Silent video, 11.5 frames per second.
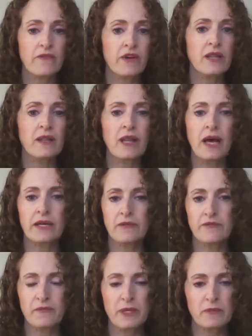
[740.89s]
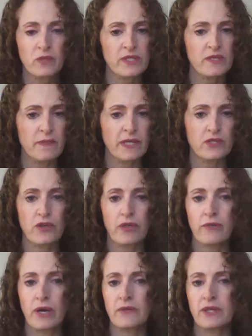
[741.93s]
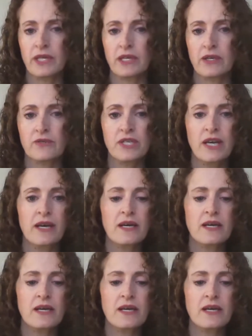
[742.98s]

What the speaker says: of a lot of people with dementia throughout the years.